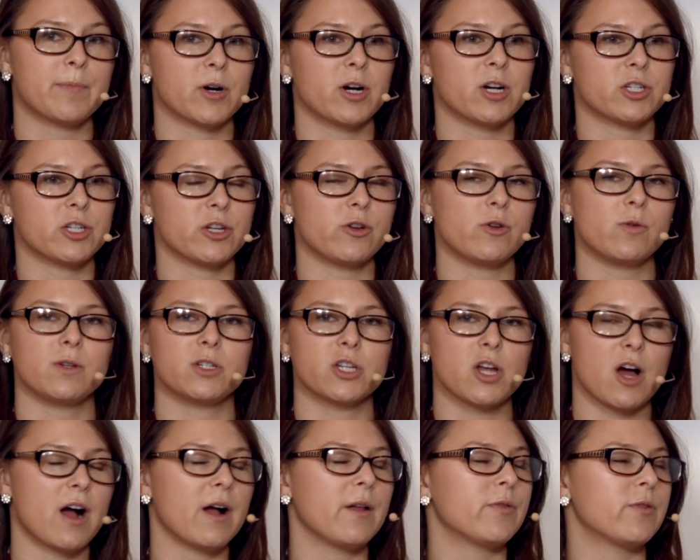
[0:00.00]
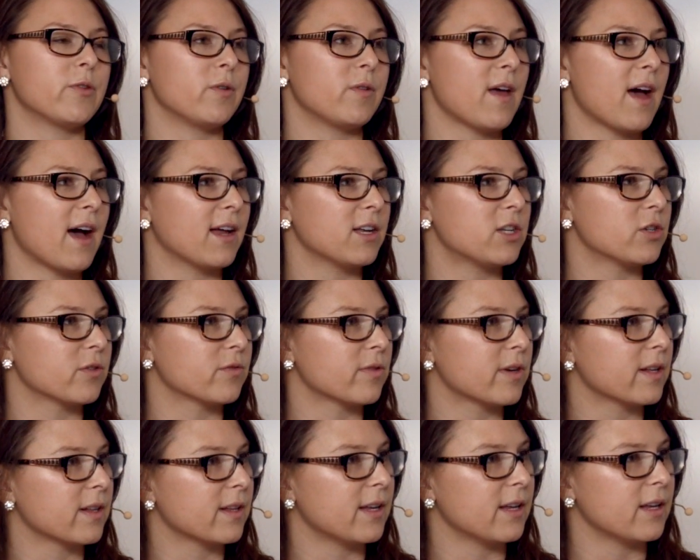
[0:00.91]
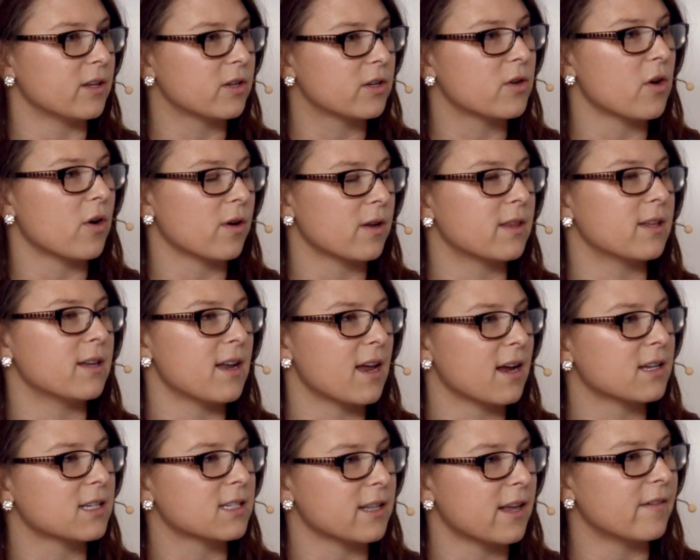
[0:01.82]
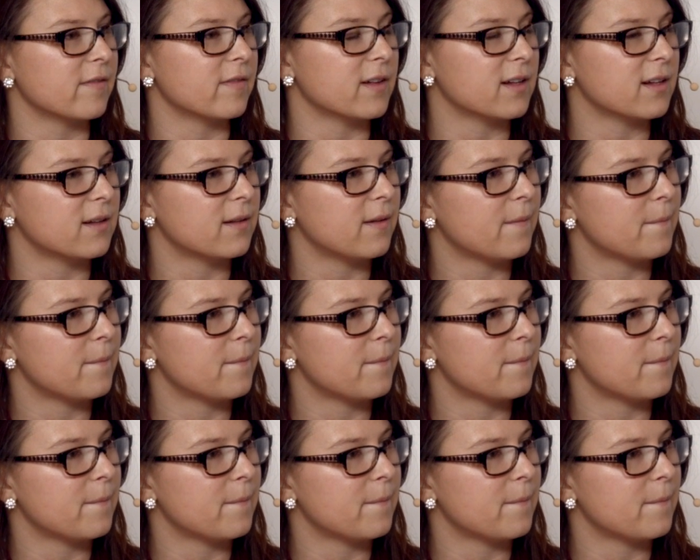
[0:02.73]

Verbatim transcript: person who has gone through that to really go to the next level.